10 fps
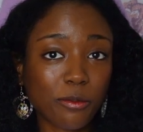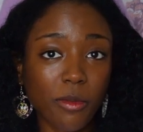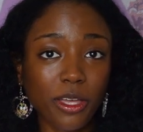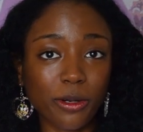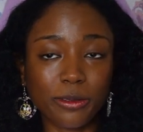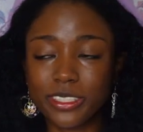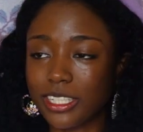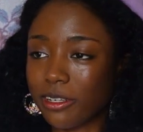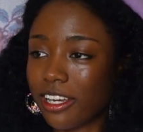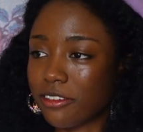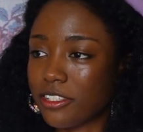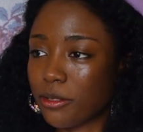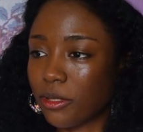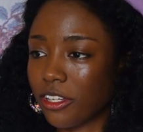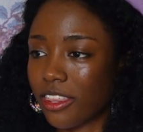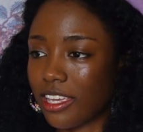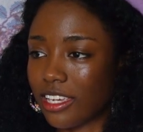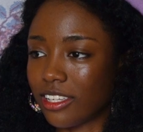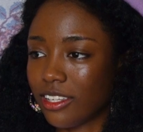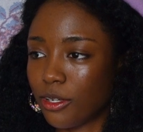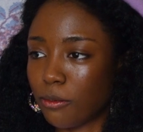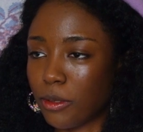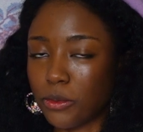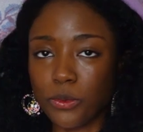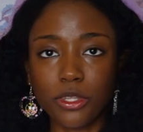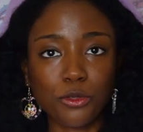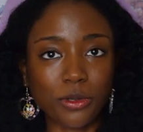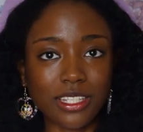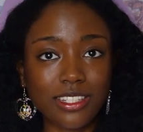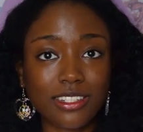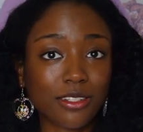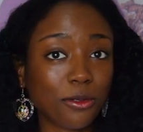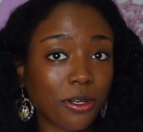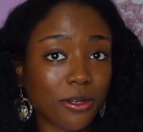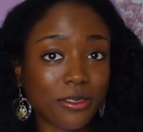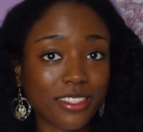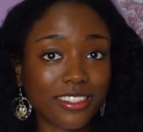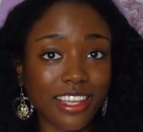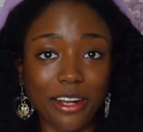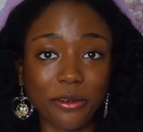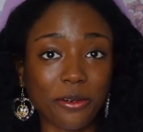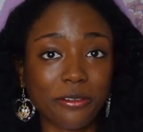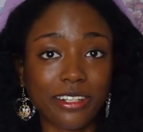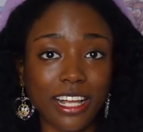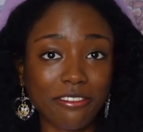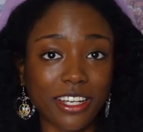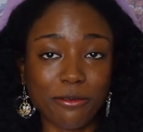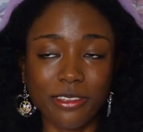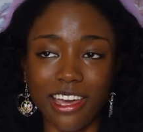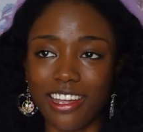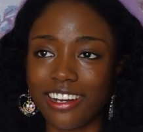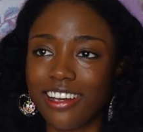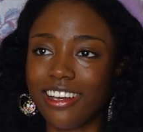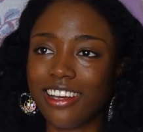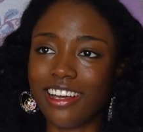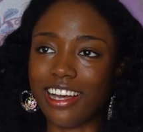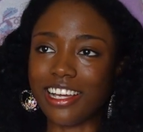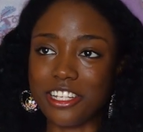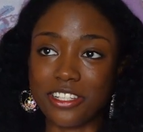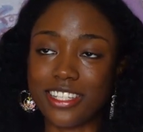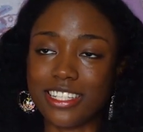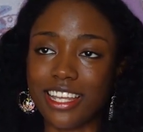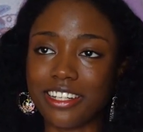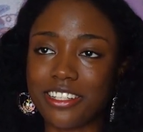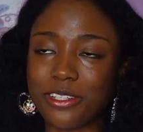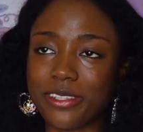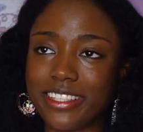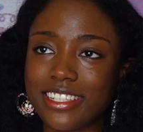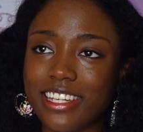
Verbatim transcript: my own some kind of similar thing, maybe with a twist, who knows? I don't know if I'll have time for that. I just decided to do this